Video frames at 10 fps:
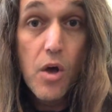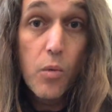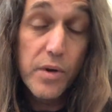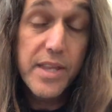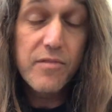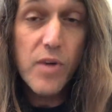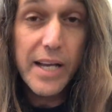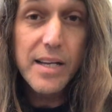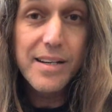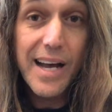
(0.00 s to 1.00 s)
What they've
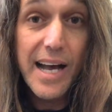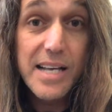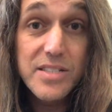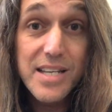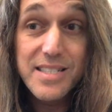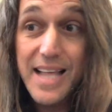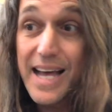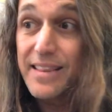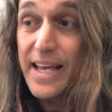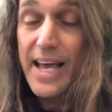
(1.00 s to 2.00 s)
recognized is
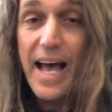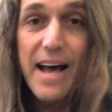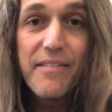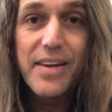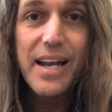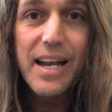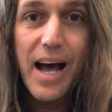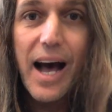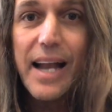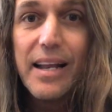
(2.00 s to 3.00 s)
that they have
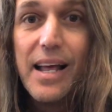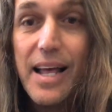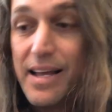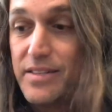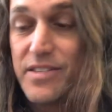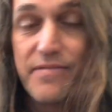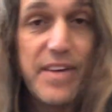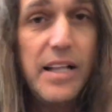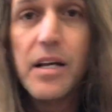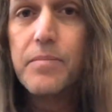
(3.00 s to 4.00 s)
not
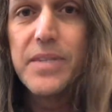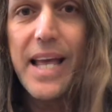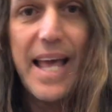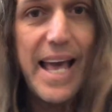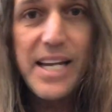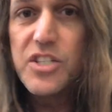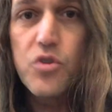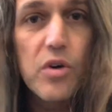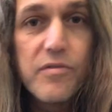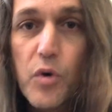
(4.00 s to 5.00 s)
developed any
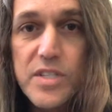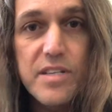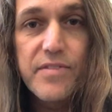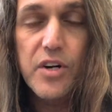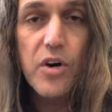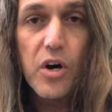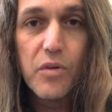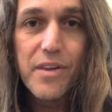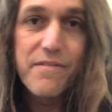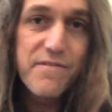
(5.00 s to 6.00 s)
sort of voice of their
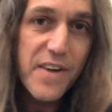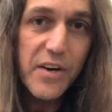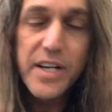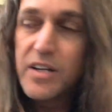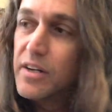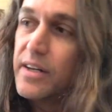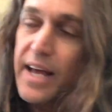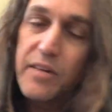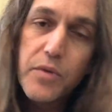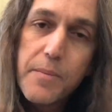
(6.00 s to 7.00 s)
own. They're very good
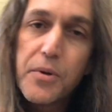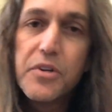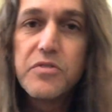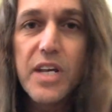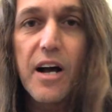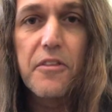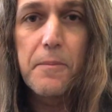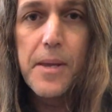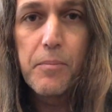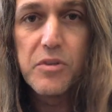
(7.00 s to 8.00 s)
at reproducing other
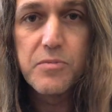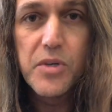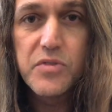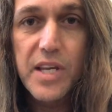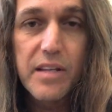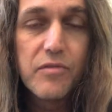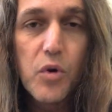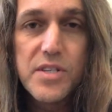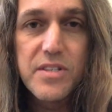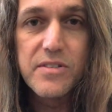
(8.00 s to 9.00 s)
people's music and
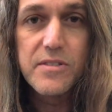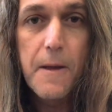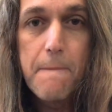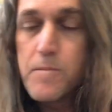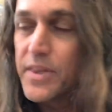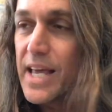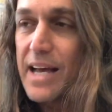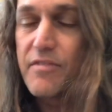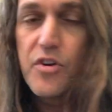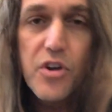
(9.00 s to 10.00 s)
voices, but they
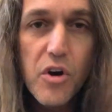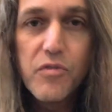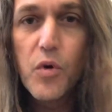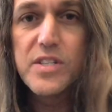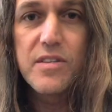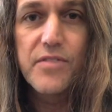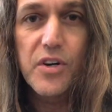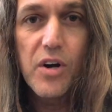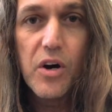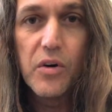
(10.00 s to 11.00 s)
have no voice of
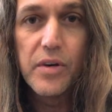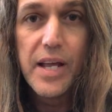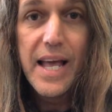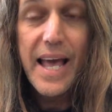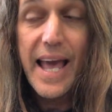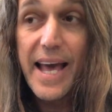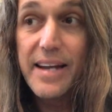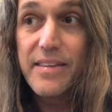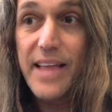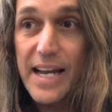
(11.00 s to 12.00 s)
their own.
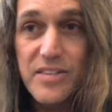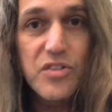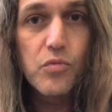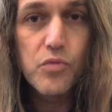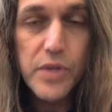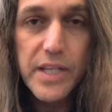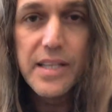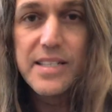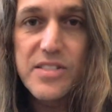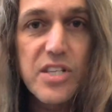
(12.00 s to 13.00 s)
And that is a
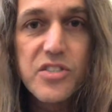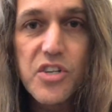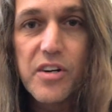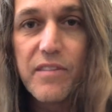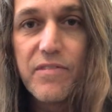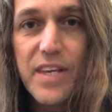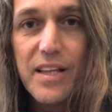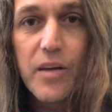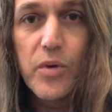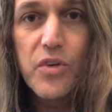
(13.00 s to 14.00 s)
really disconcerting
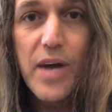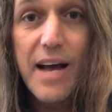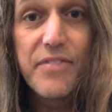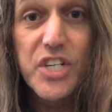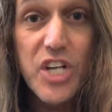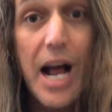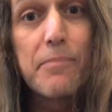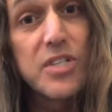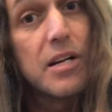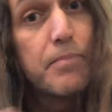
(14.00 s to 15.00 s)
feeling when you have the
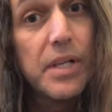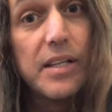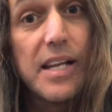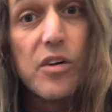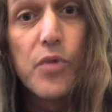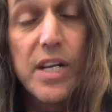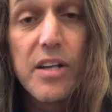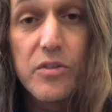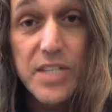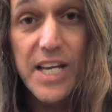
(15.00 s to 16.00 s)
chops and ability to read
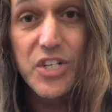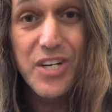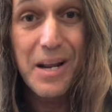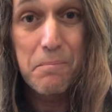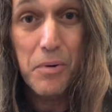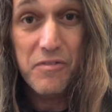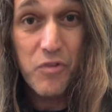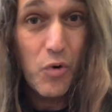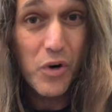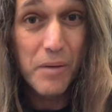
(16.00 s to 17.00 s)
notation and
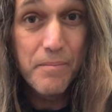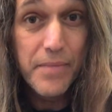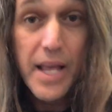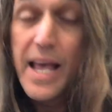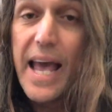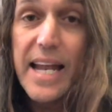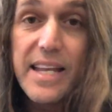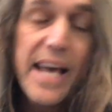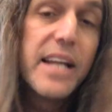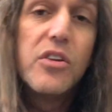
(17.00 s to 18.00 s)
perform, and
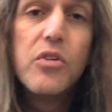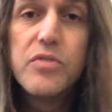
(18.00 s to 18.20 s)
yet you